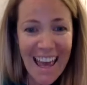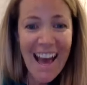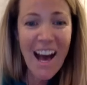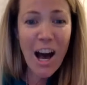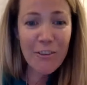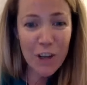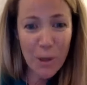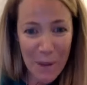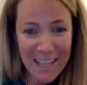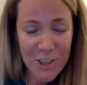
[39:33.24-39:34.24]
of your
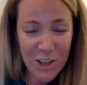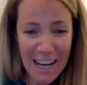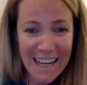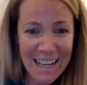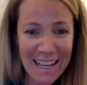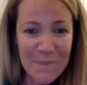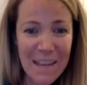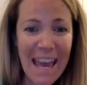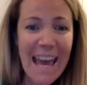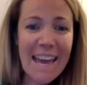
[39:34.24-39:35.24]
pink drink
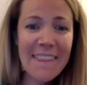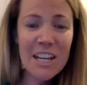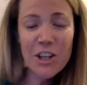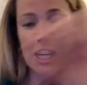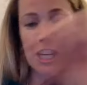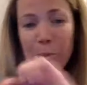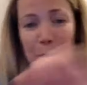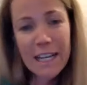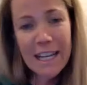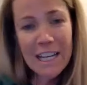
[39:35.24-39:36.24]
and then you're gonna
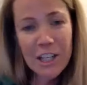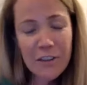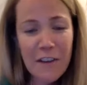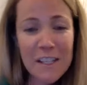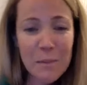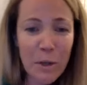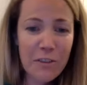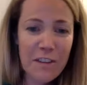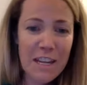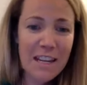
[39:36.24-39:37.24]
put it in your facebook
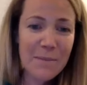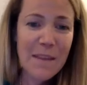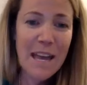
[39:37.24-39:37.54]
feed